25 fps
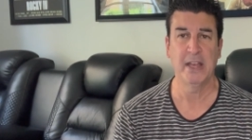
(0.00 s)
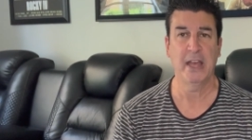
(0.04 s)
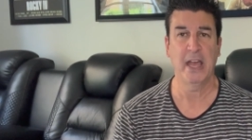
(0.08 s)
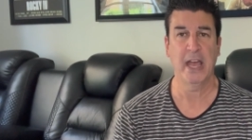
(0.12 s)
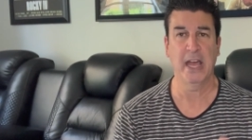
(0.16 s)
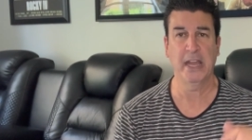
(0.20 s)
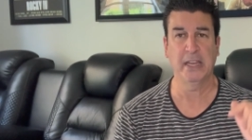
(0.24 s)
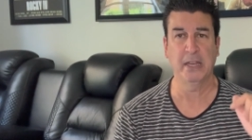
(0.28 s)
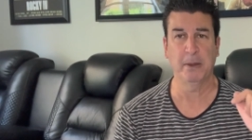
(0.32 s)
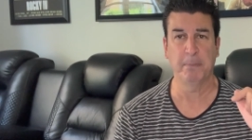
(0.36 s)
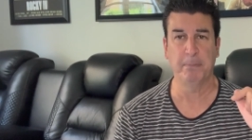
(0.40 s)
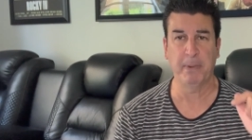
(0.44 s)

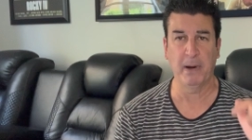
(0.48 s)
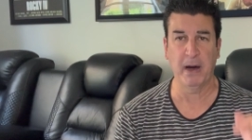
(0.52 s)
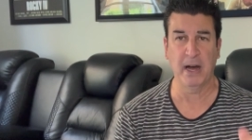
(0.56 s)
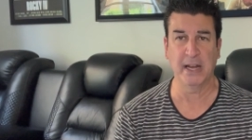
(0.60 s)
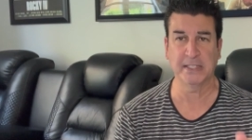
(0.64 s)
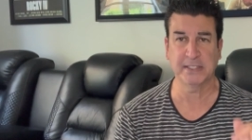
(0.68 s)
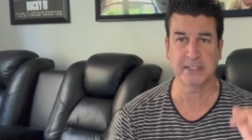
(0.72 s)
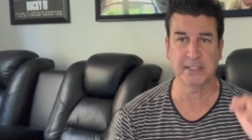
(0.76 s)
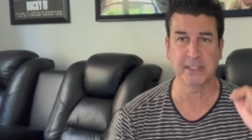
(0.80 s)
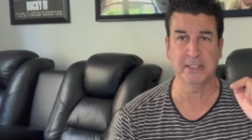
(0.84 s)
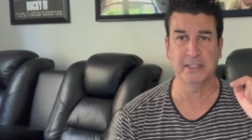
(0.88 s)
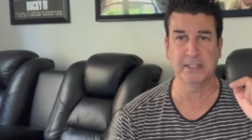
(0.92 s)
and the
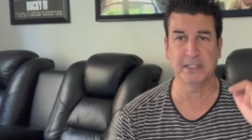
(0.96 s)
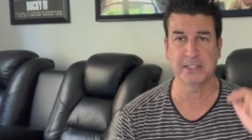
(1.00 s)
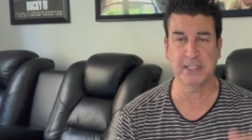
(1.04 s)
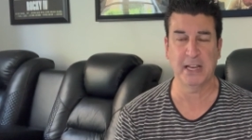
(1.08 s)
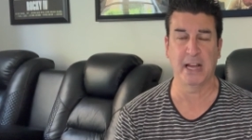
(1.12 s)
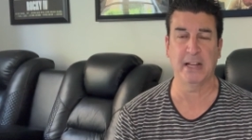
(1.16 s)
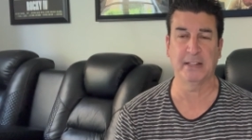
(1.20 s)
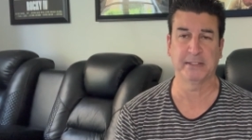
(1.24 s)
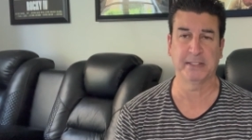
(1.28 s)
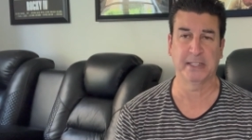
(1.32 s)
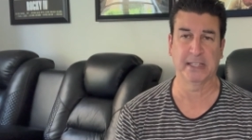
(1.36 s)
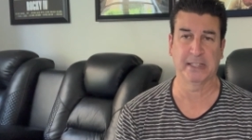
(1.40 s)
Boston
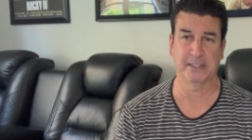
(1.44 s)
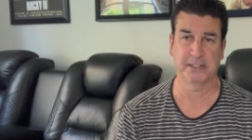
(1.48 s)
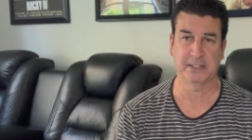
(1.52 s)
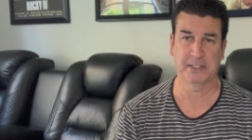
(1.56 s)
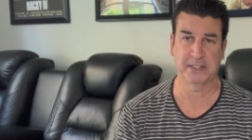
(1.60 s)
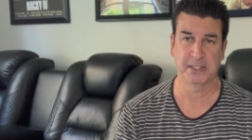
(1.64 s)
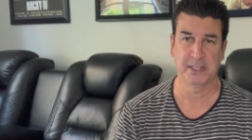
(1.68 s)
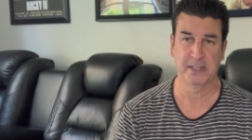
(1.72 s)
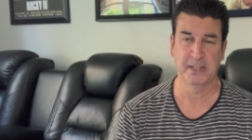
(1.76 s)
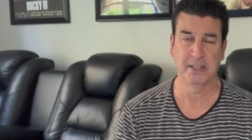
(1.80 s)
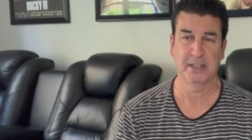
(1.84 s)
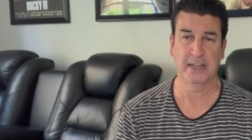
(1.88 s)

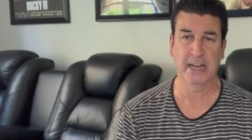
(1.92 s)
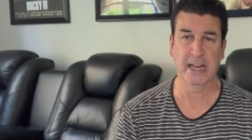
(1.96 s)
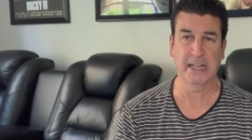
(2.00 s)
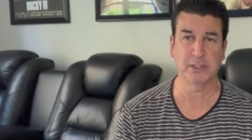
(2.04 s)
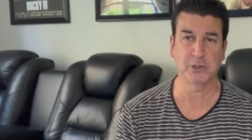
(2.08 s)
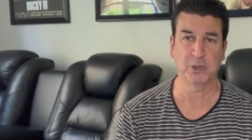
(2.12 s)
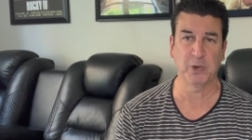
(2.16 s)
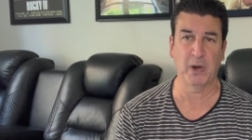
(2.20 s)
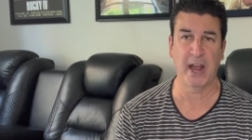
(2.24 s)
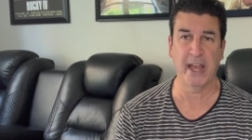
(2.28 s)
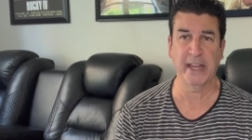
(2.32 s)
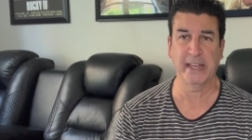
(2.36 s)
Celtics.
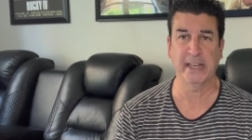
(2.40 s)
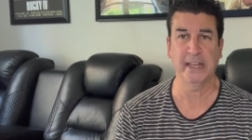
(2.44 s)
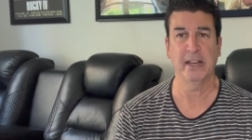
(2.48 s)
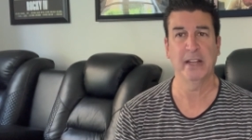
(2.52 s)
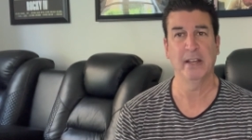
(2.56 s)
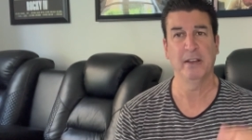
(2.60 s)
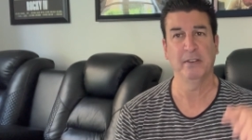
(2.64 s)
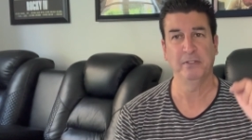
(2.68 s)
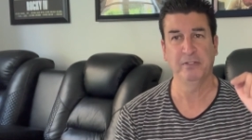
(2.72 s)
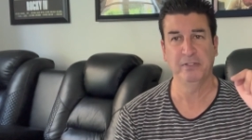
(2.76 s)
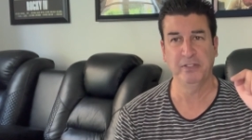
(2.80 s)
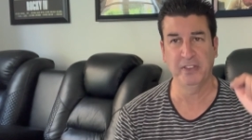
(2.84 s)
That's right,
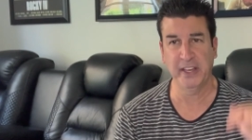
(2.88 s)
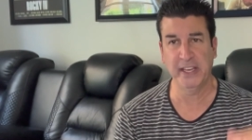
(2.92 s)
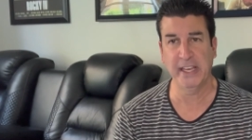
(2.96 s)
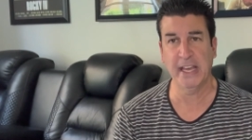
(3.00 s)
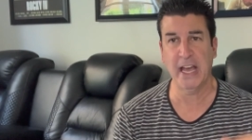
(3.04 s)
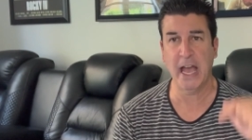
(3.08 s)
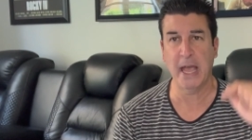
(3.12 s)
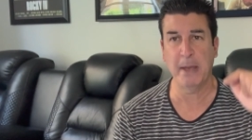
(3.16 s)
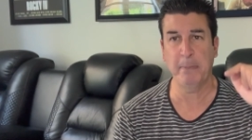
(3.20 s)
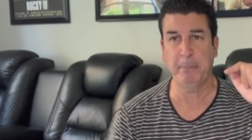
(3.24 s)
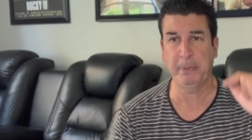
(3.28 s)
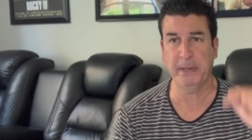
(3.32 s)

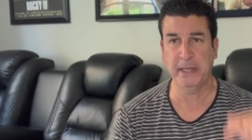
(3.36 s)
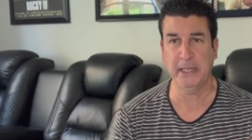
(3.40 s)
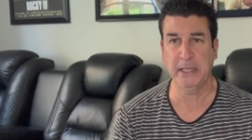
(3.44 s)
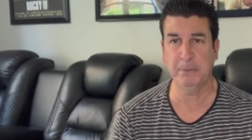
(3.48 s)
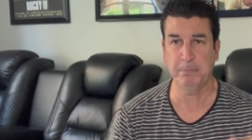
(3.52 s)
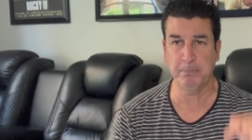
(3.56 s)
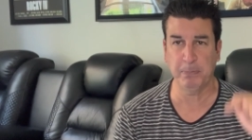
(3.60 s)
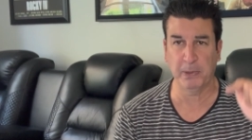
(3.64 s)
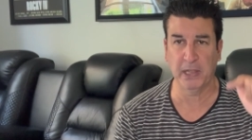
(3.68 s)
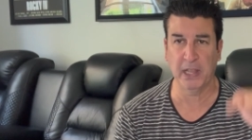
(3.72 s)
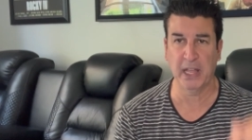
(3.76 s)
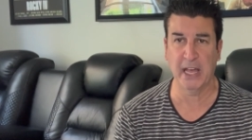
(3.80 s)

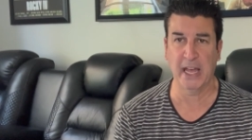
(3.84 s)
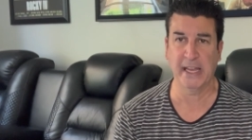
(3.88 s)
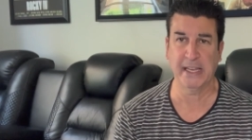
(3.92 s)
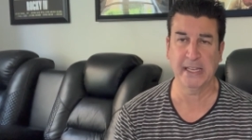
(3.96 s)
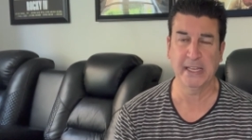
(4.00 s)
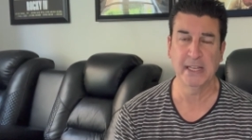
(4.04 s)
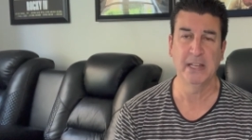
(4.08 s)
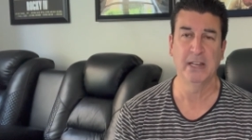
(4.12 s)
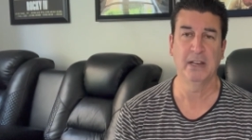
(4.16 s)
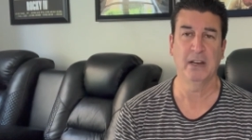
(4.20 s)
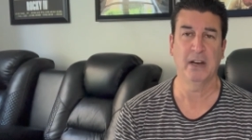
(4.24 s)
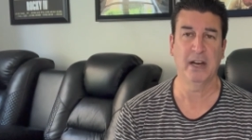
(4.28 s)
VIP
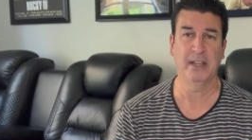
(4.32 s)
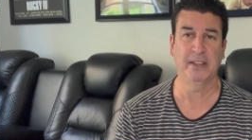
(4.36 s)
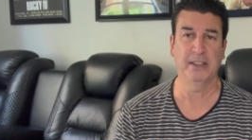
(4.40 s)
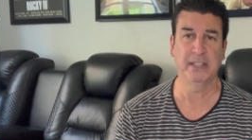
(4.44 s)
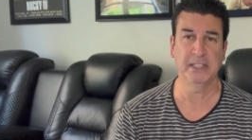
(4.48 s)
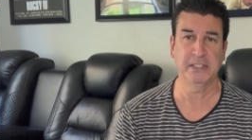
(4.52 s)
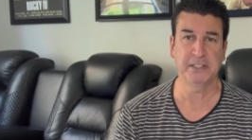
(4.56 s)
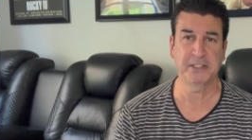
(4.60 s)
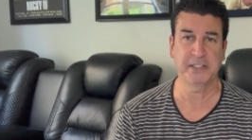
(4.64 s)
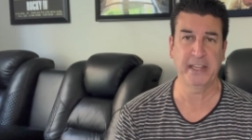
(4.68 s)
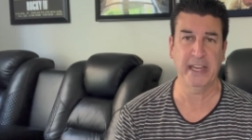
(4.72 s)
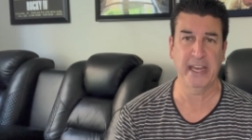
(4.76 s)
play on
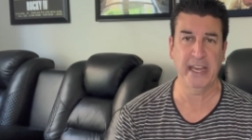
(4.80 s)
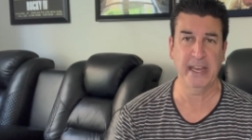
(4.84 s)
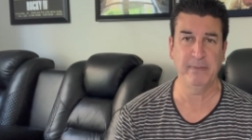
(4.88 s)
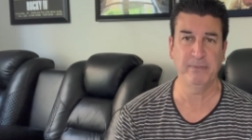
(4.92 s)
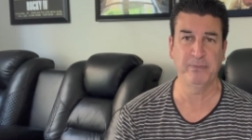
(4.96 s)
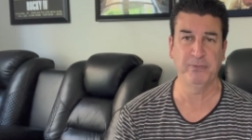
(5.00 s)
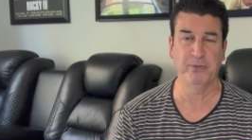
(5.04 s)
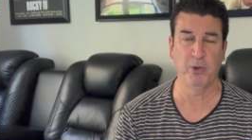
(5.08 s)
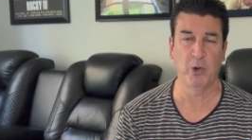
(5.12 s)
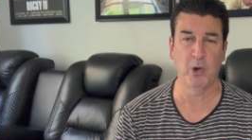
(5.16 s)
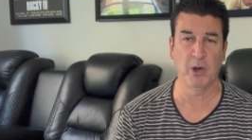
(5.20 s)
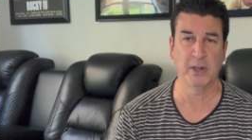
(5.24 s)
this
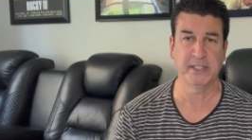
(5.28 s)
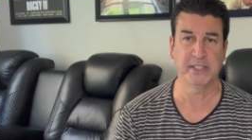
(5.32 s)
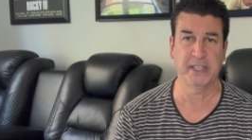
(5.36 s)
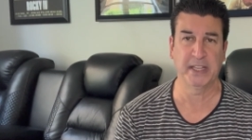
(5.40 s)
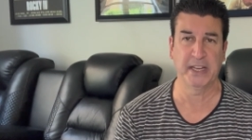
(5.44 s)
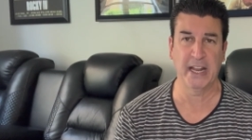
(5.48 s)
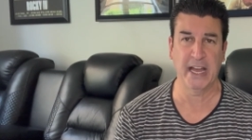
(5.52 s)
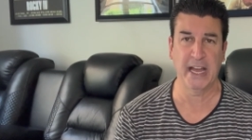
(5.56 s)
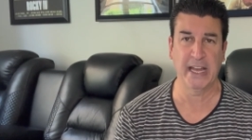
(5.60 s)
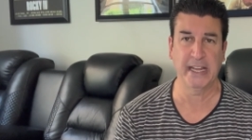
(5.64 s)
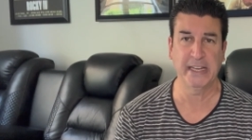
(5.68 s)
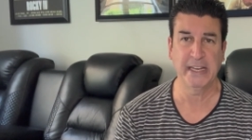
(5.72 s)
game four
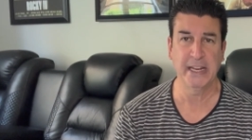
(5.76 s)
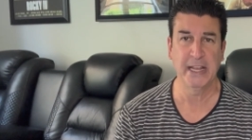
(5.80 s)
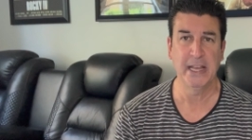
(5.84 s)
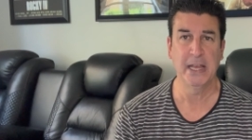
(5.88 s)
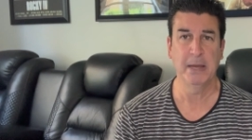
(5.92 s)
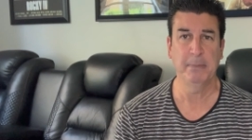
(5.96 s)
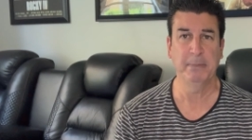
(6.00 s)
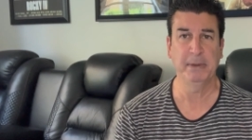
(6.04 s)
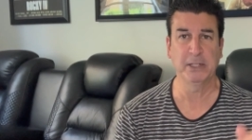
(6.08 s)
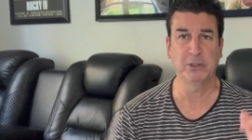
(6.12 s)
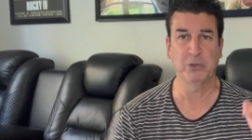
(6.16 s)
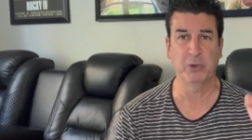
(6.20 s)
tonight
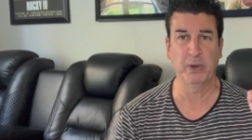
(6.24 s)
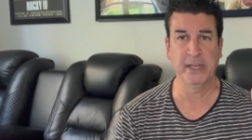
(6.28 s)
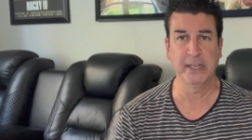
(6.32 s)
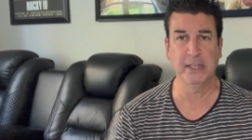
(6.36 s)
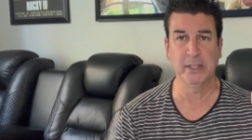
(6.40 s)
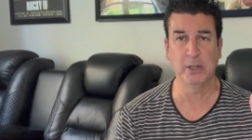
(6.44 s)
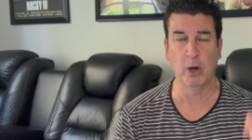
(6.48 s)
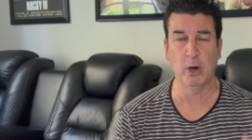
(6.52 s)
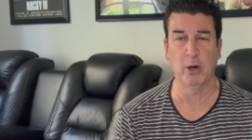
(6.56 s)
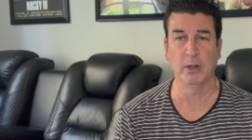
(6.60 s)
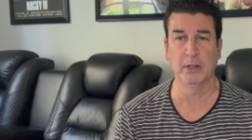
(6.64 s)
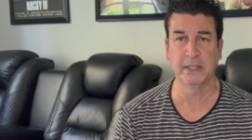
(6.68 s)

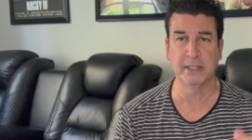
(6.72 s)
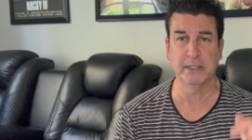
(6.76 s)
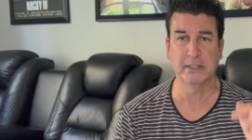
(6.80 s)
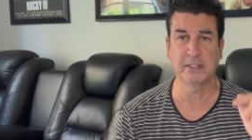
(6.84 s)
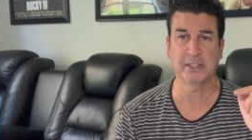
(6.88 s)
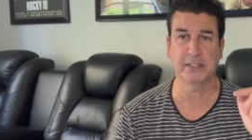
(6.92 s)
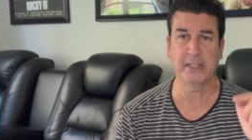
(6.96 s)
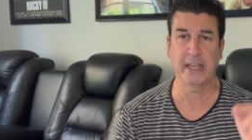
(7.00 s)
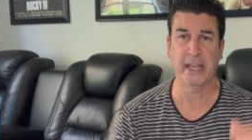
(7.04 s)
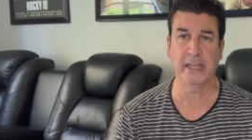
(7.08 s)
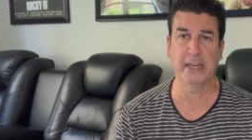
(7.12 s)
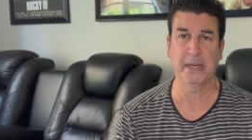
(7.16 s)
between Golden
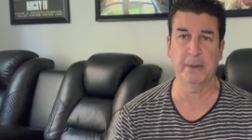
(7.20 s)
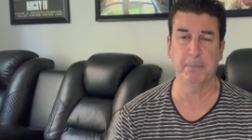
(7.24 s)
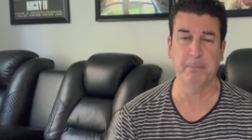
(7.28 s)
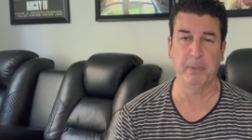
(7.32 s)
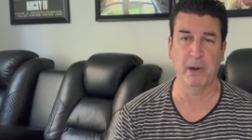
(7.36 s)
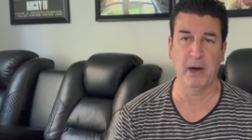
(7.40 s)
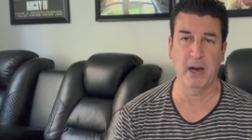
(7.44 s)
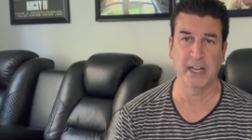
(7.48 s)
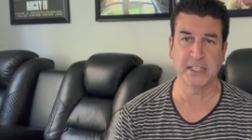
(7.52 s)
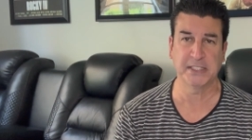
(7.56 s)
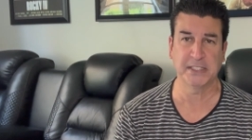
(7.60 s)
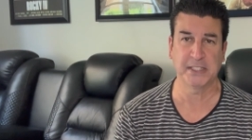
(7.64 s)
State and
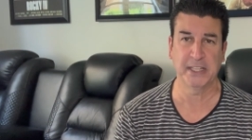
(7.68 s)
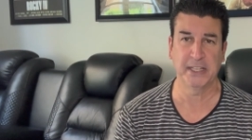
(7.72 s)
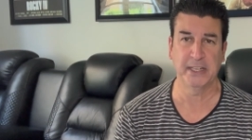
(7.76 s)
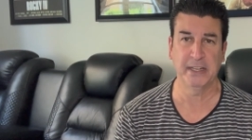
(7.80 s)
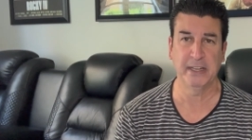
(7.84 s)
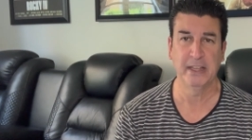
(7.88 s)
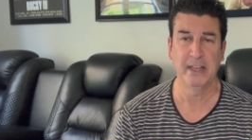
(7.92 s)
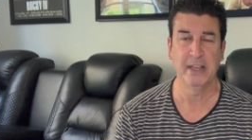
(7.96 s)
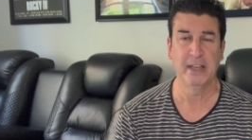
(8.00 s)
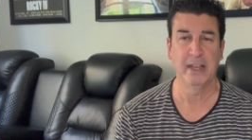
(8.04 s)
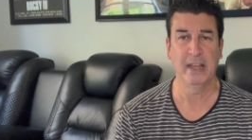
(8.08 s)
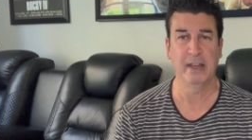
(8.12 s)

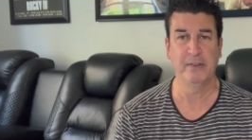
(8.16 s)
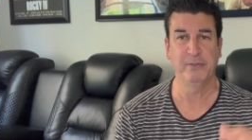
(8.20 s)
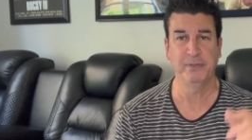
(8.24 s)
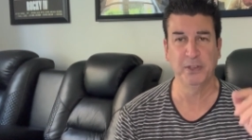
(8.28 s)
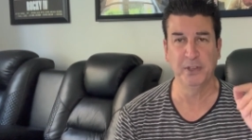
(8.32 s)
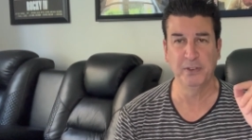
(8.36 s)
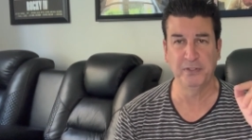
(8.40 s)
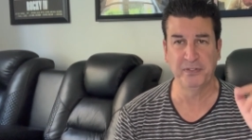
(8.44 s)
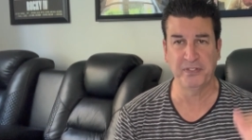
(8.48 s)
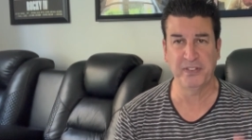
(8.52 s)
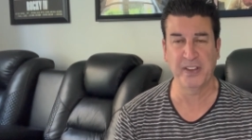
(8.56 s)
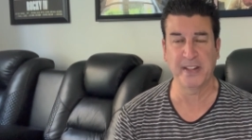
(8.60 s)
Boston. If
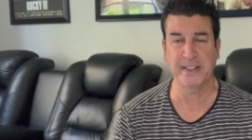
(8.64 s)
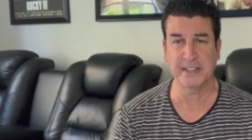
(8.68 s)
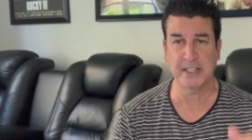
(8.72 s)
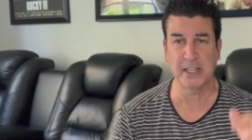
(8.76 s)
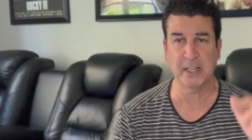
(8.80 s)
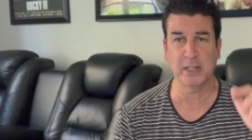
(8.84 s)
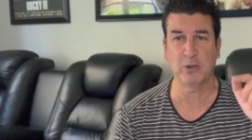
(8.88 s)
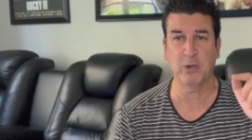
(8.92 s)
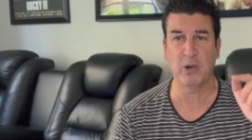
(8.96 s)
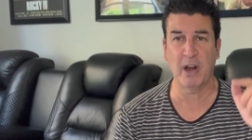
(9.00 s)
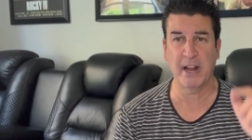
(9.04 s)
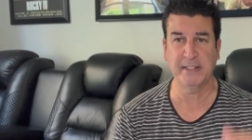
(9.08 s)
you fit
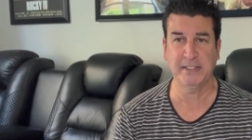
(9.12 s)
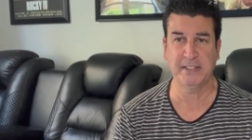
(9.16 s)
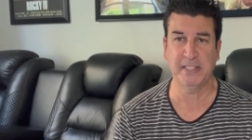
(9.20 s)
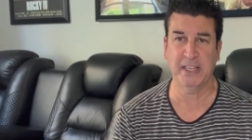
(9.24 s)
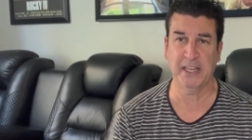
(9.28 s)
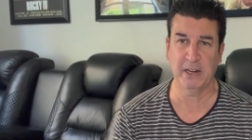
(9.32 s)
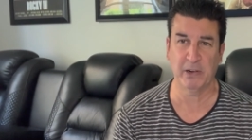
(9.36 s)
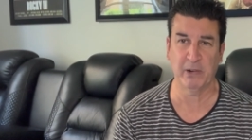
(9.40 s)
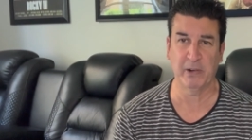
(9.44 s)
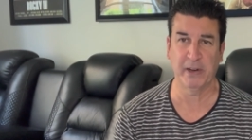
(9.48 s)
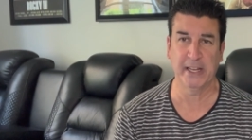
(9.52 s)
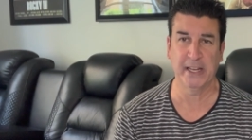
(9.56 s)
the
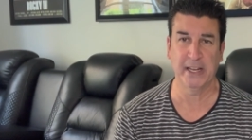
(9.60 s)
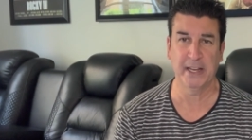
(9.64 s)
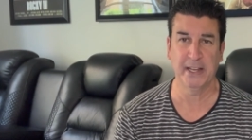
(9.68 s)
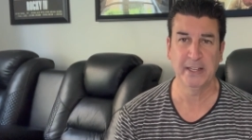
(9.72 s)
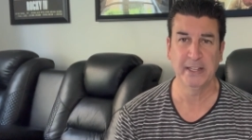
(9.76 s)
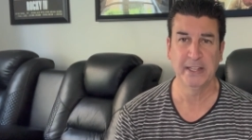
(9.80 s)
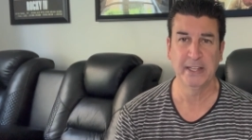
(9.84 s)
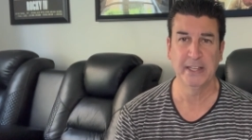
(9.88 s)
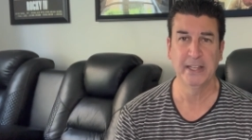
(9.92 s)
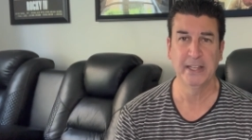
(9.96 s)
criteria,